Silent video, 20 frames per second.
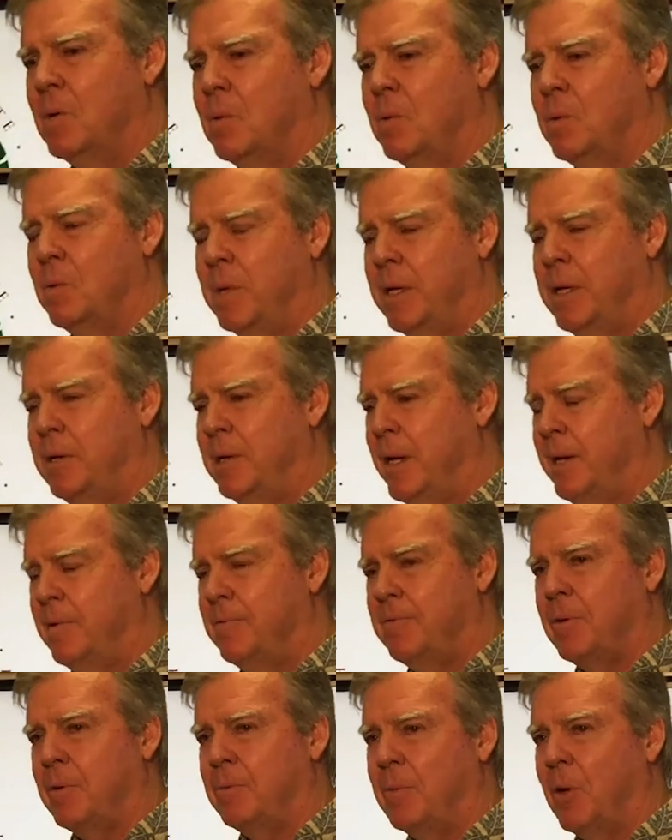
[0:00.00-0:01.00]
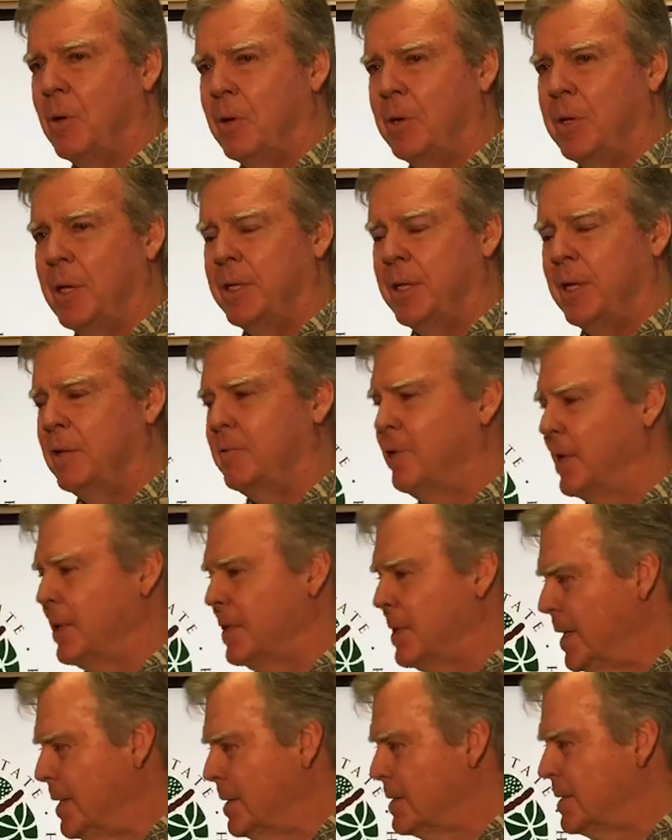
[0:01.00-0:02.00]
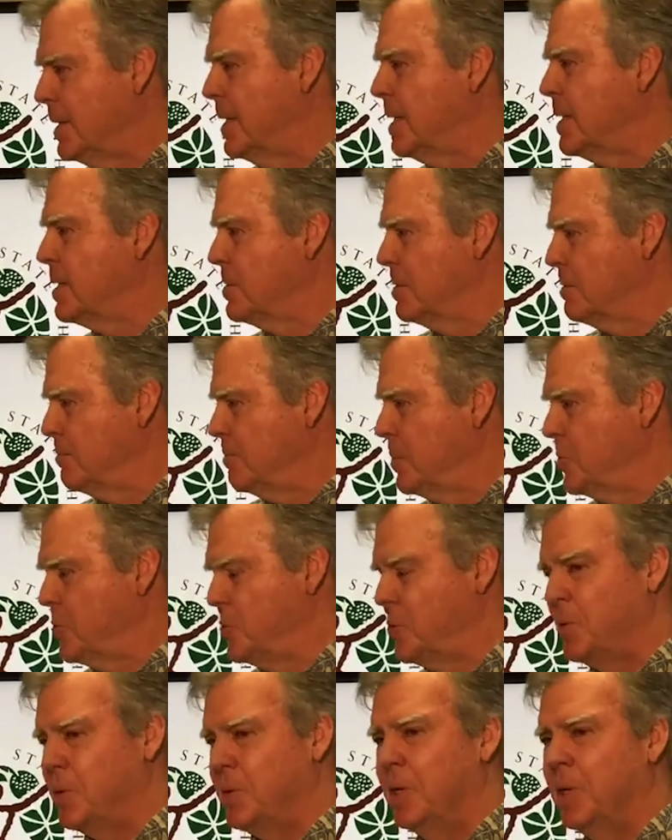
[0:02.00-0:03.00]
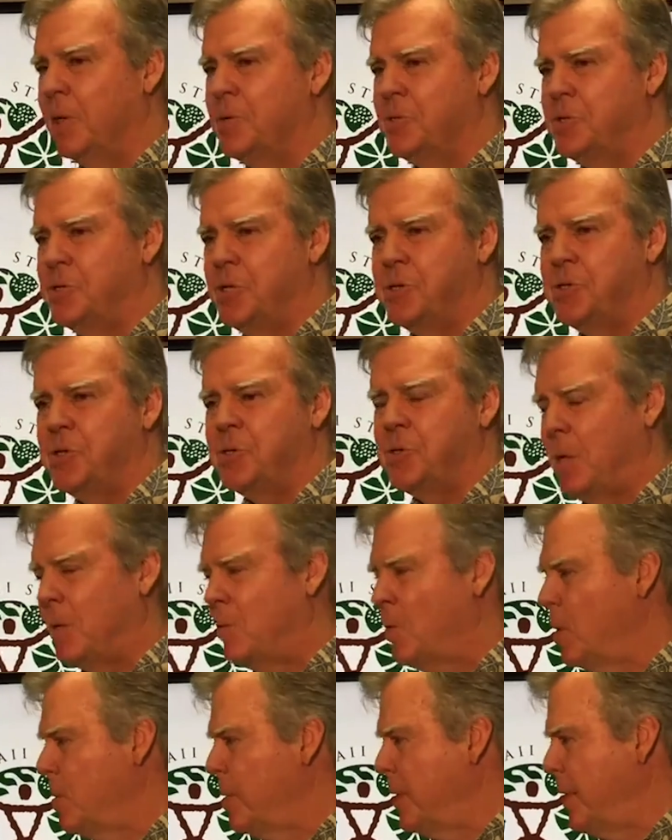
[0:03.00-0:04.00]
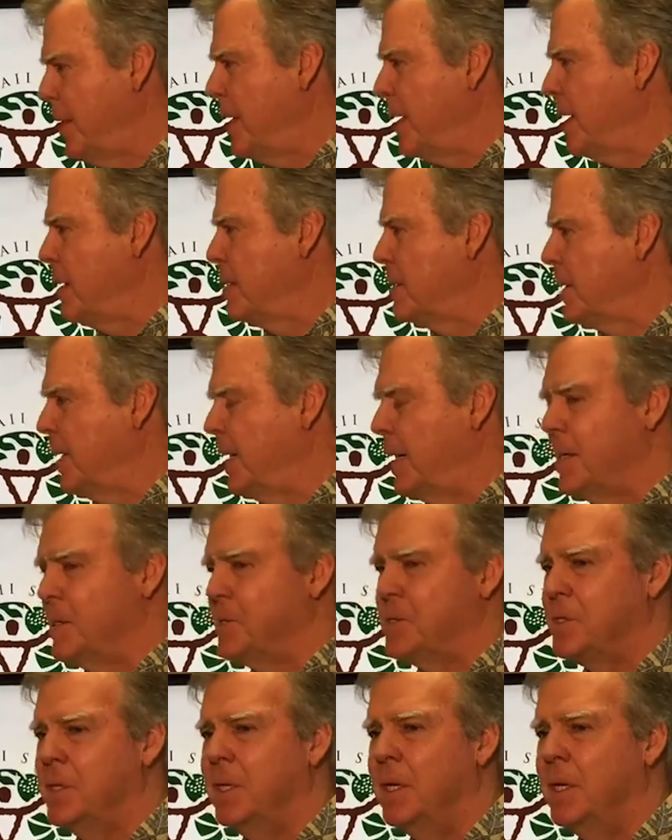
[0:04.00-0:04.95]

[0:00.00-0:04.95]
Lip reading: we have identified contacts and pursued those just as we would with any other case.